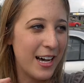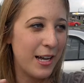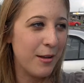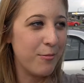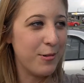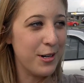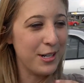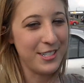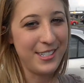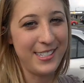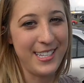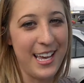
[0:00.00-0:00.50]

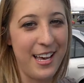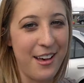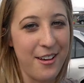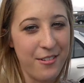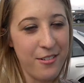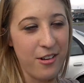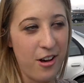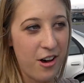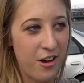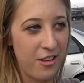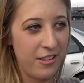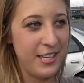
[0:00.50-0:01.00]
God works
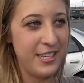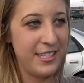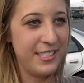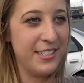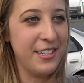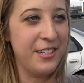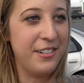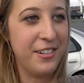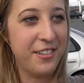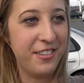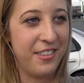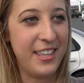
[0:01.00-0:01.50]
out all
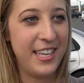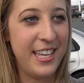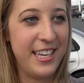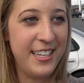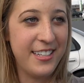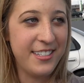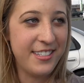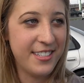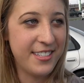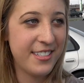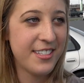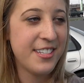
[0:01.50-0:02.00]
these little things.